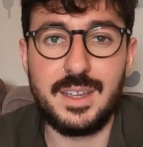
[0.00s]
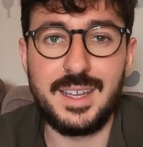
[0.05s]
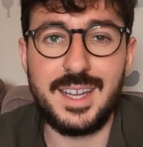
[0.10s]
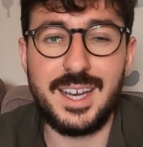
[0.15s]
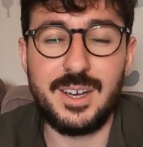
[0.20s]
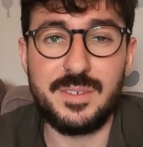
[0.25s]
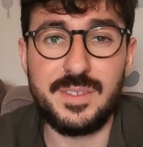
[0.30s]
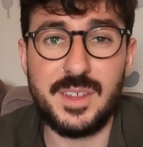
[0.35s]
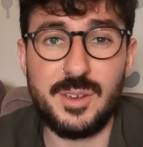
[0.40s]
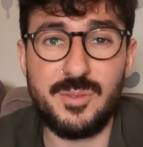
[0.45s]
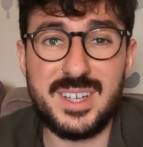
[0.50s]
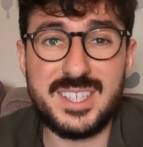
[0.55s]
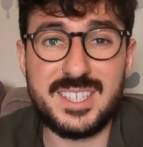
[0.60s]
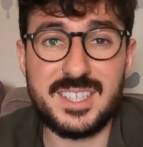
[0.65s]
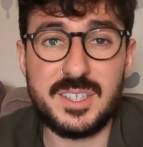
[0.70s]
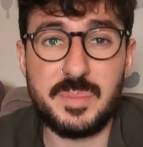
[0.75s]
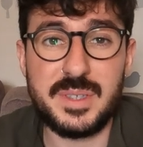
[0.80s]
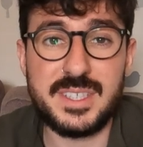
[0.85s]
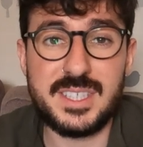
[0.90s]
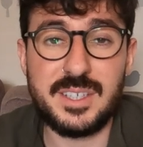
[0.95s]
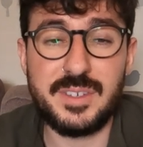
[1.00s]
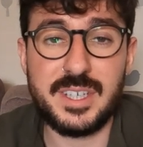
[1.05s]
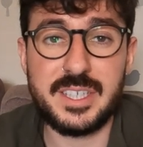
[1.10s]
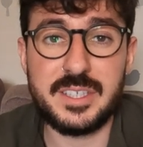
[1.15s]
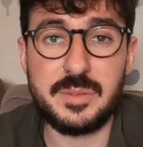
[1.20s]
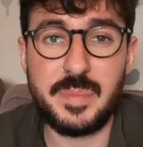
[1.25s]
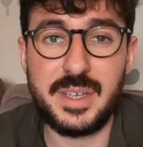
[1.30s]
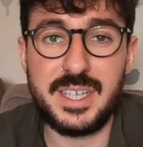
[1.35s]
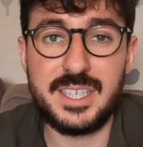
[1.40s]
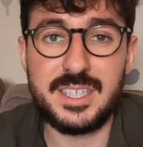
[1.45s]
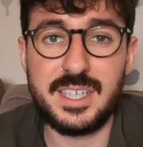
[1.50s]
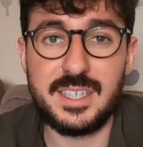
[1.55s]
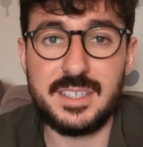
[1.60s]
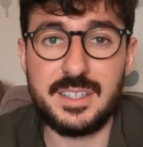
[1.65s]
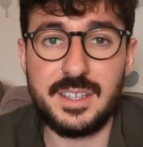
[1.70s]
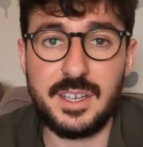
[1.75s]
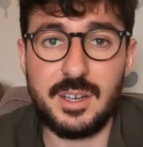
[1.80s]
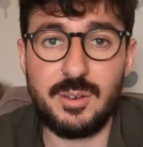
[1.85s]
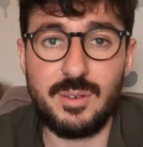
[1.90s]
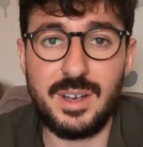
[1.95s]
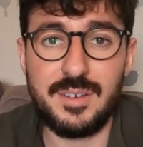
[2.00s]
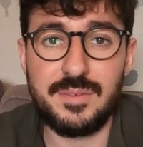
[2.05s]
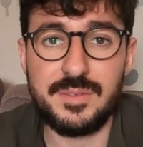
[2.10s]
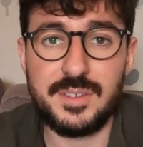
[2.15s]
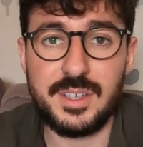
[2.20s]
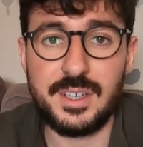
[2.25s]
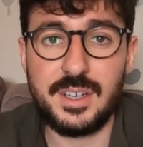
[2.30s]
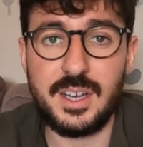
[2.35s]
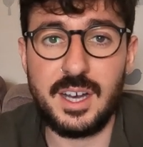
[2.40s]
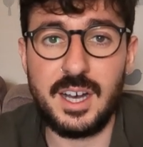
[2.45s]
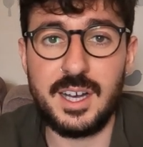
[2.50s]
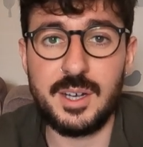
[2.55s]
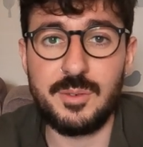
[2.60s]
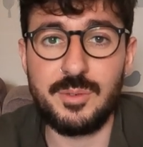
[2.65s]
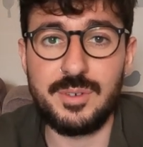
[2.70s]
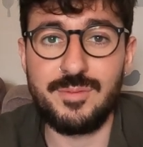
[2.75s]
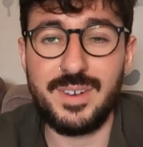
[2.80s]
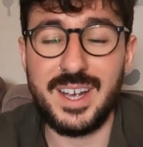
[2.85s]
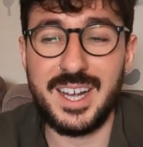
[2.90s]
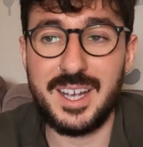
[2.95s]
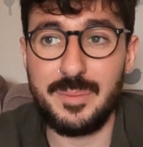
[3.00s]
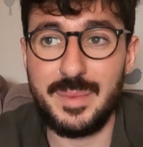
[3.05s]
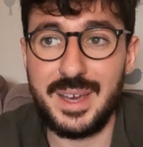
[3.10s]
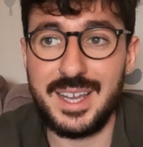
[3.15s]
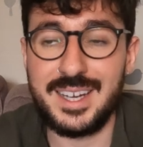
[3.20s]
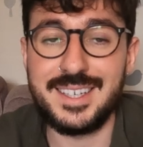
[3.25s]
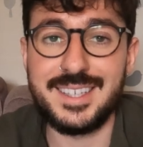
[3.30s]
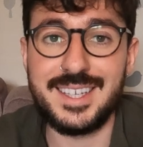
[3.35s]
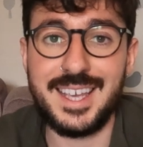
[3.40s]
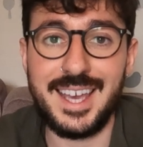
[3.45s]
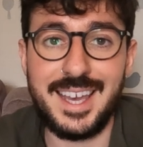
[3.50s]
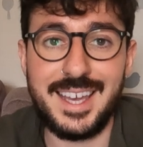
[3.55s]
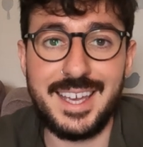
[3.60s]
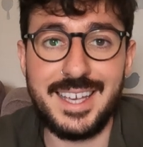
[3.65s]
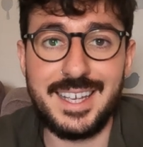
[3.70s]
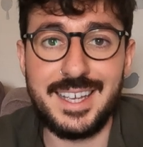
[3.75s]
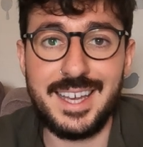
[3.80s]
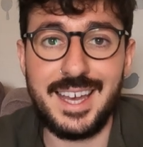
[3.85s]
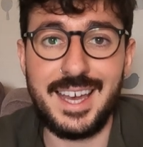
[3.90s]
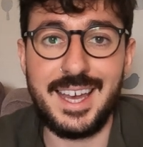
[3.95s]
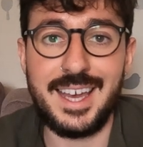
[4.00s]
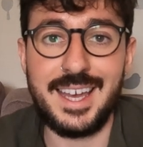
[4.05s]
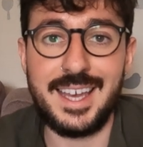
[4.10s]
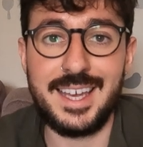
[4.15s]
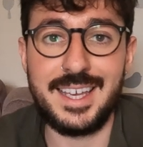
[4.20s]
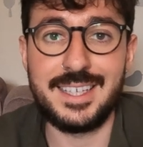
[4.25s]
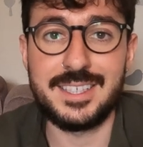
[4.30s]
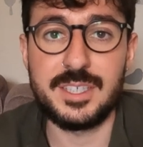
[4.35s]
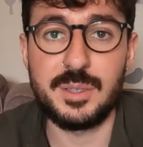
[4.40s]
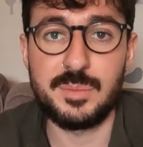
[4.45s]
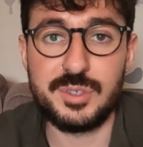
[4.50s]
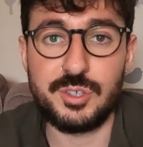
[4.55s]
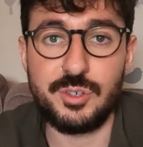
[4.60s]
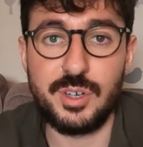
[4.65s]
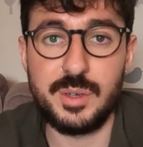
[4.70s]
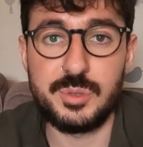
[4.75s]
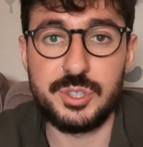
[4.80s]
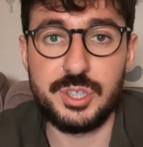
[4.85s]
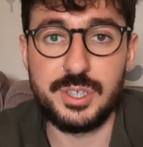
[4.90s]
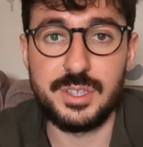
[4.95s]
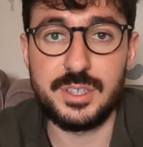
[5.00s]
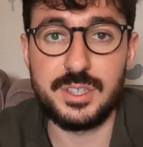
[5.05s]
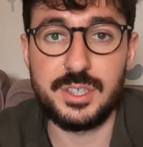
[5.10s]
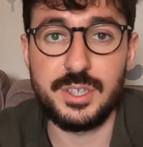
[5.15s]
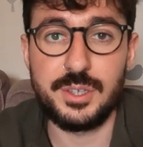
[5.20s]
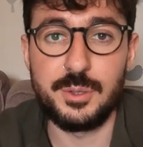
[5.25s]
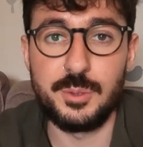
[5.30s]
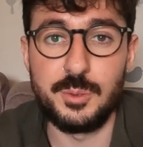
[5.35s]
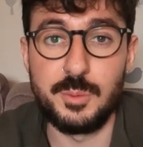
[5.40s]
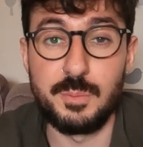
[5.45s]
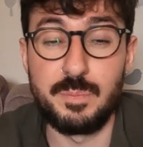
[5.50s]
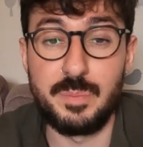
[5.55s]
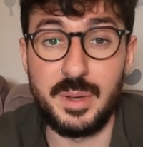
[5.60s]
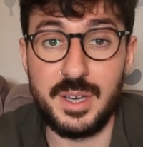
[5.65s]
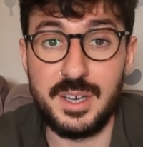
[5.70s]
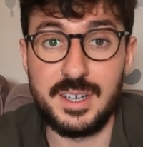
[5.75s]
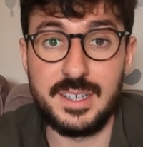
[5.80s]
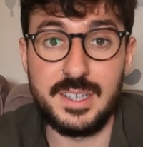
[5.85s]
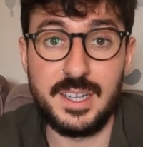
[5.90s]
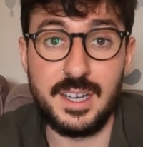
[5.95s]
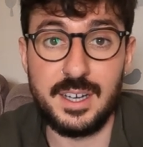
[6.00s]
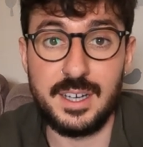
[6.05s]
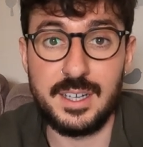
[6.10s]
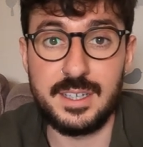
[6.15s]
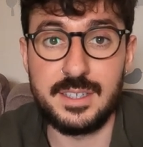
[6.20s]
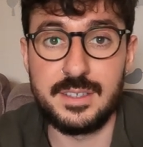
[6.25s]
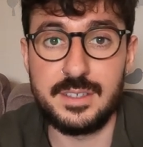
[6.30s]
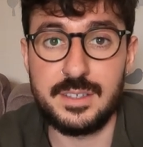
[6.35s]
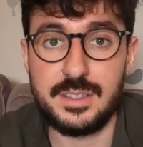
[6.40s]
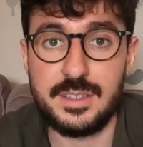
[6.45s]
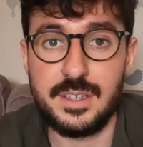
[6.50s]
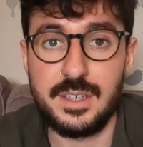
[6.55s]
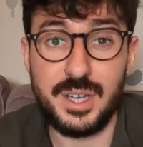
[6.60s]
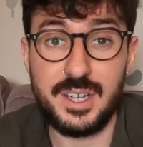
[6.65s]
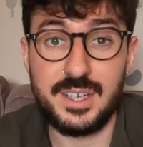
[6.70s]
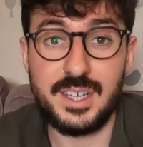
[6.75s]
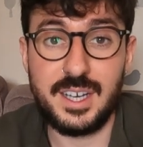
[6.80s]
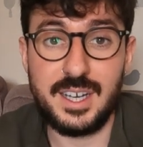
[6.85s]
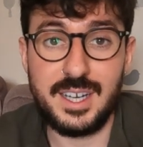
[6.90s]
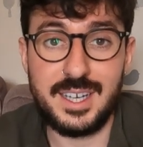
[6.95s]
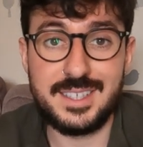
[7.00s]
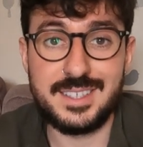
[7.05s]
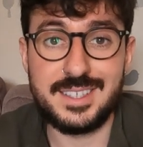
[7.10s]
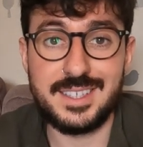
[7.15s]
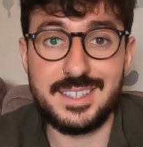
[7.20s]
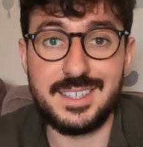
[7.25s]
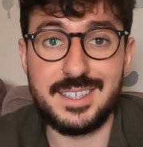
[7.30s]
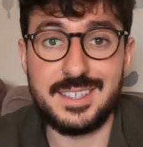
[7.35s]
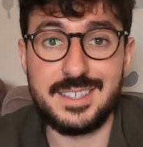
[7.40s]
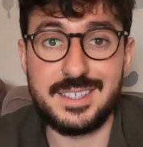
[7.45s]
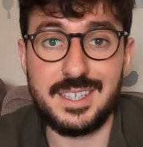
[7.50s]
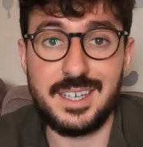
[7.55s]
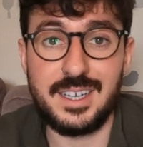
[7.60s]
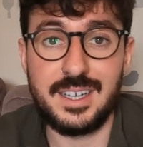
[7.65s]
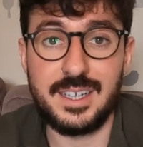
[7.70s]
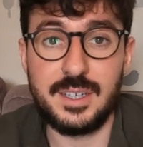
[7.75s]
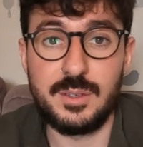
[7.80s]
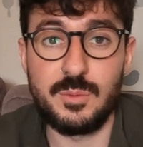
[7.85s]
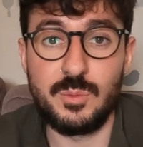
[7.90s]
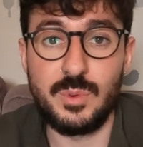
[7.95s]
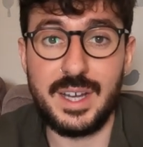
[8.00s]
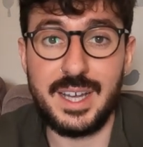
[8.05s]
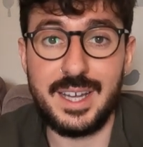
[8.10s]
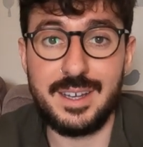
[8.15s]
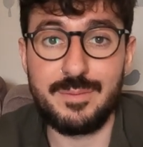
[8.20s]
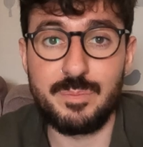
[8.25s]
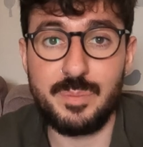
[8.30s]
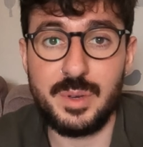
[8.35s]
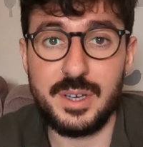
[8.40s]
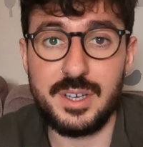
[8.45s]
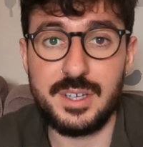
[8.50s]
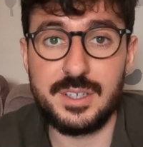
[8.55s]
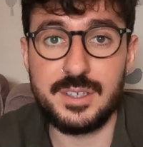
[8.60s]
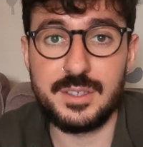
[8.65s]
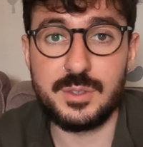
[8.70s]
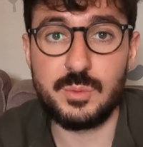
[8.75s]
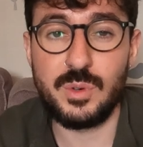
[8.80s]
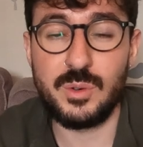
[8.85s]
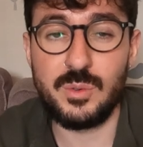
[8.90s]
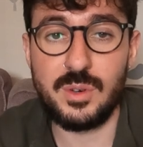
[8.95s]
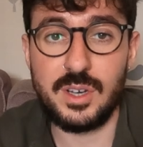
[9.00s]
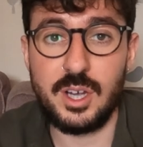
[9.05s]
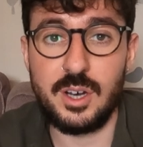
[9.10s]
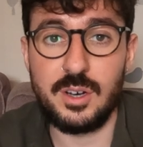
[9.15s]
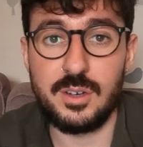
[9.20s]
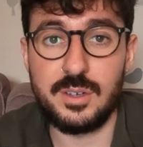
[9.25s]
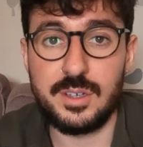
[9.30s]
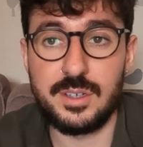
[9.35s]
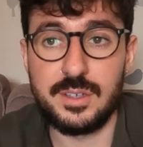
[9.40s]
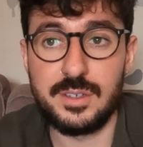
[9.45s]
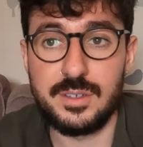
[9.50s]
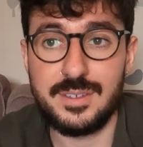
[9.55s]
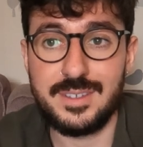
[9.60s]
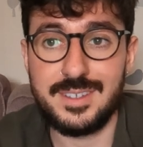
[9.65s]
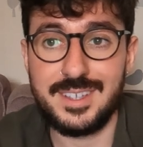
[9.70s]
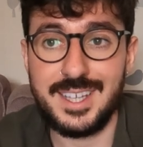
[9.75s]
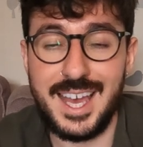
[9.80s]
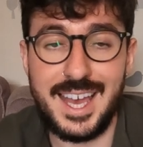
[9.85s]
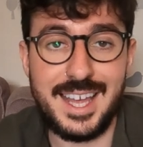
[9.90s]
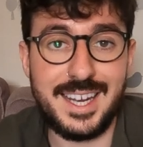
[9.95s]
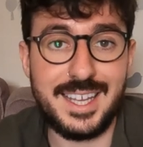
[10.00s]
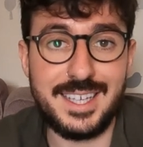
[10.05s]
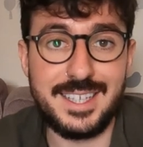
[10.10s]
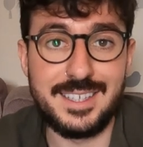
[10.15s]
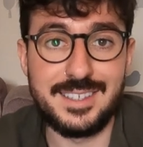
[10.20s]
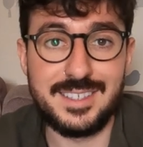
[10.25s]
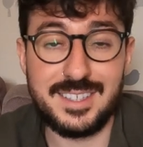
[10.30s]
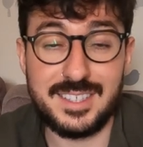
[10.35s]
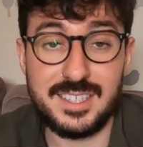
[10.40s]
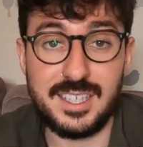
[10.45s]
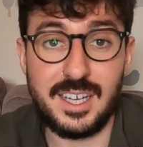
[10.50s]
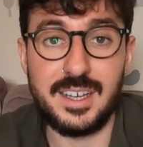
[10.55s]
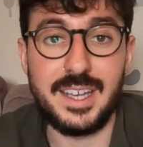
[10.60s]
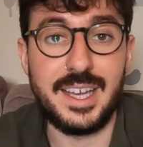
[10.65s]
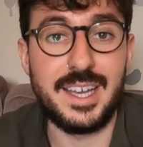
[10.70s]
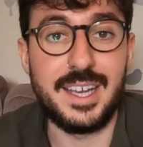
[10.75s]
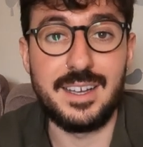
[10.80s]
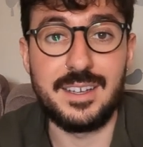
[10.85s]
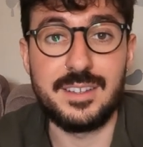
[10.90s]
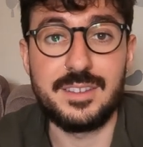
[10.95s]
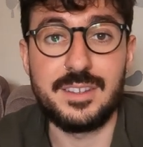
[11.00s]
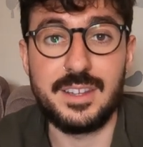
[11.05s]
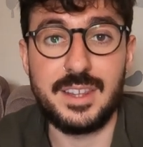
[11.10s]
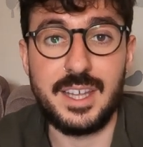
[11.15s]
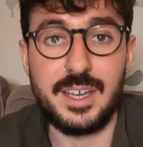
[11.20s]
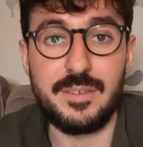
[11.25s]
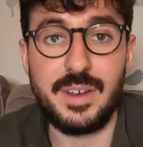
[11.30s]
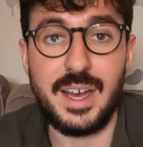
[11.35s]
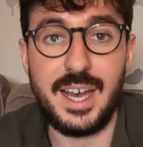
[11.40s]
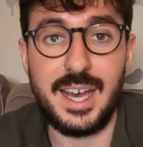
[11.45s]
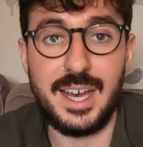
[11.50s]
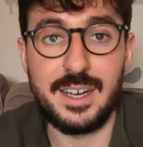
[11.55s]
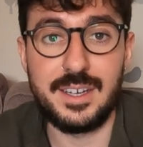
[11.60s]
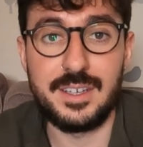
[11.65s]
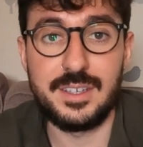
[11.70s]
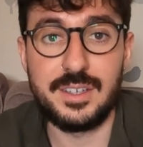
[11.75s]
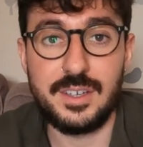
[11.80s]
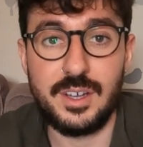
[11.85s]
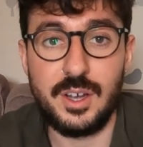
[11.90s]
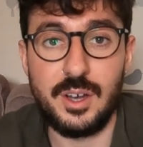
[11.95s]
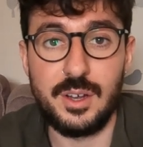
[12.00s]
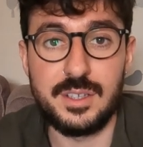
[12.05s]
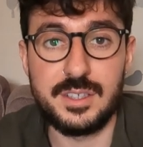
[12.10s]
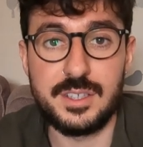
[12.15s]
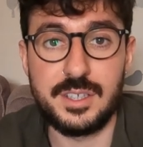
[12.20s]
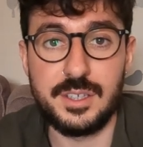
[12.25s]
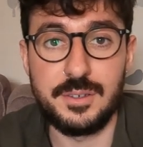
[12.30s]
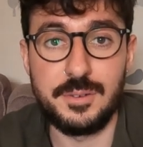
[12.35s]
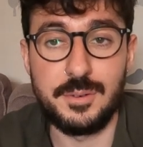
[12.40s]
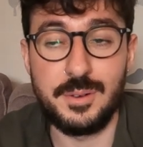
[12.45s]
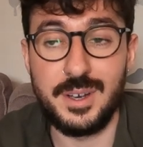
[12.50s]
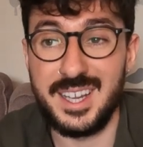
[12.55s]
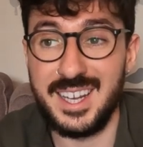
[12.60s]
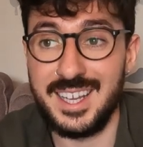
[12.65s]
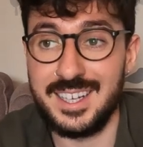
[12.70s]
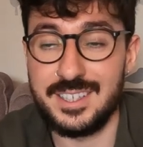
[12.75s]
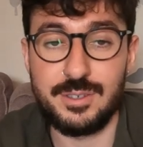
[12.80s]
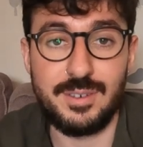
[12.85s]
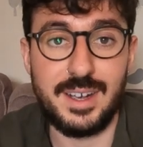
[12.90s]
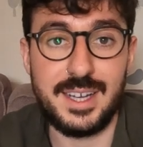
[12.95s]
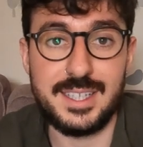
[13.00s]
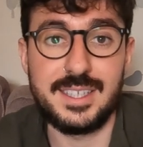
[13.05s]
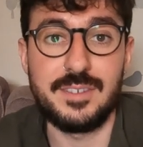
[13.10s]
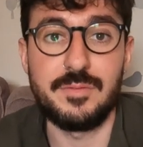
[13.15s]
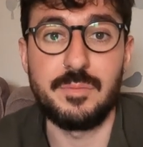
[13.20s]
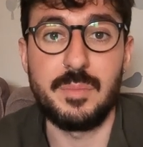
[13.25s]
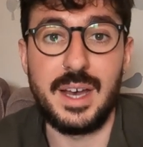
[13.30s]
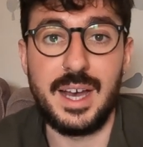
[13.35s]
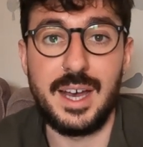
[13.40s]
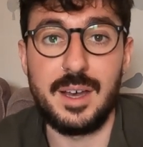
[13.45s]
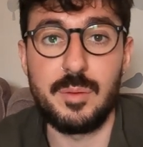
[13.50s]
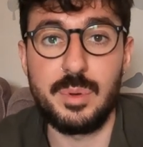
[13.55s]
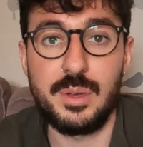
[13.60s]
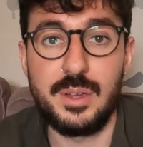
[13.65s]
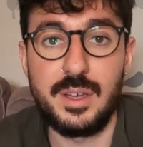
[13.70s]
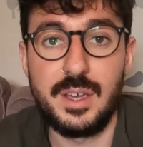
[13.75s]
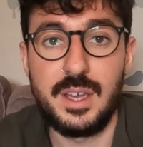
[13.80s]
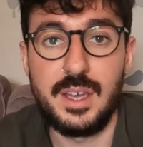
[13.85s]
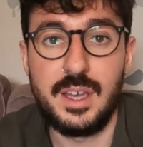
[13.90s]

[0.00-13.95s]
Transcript: Now, if there is a specific species that you're after, I would recommend getting a subscription to Bird Guides. Bird Guides is a site where birders will log any sighting that they've had onto an interactive map.